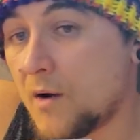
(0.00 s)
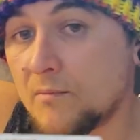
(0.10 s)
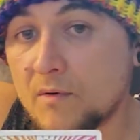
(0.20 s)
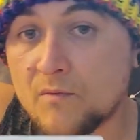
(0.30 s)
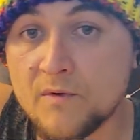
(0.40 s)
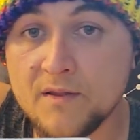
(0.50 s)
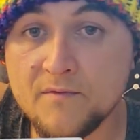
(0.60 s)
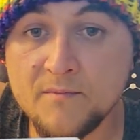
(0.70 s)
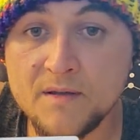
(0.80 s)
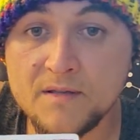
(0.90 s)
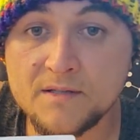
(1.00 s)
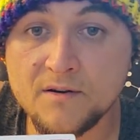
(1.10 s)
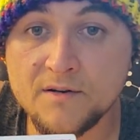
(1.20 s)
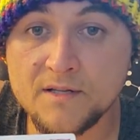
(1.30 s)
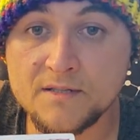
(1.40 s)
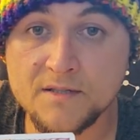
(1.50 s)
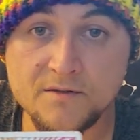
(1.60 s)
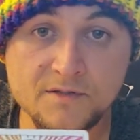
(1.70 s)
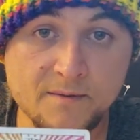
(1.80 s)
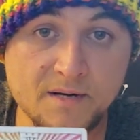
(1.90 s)
But really for me, this card is
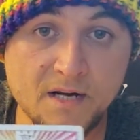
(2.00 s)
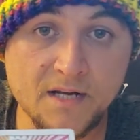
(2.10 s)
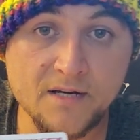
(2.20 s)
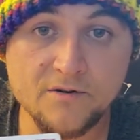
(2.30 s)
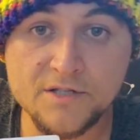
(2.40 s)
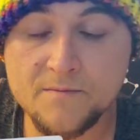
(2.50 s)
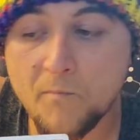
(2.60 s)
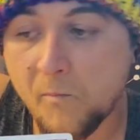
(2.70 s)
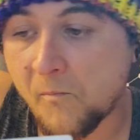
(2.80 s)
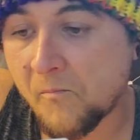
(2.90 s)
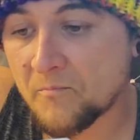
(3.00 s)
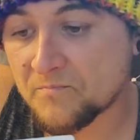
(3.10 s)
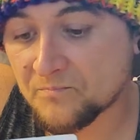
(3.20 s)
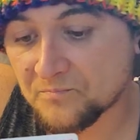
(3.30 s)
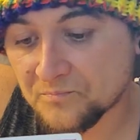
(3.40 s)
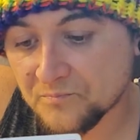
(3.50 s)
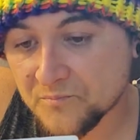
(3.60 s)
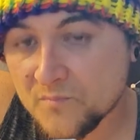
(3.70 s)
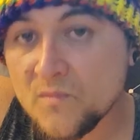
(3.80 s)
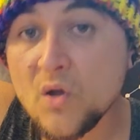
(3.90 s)
either Gemini energy,
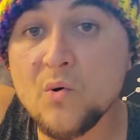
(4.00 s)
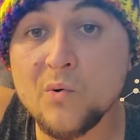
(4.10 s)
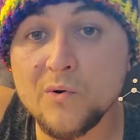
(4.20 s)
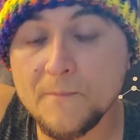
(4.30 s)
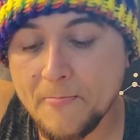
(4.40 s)
or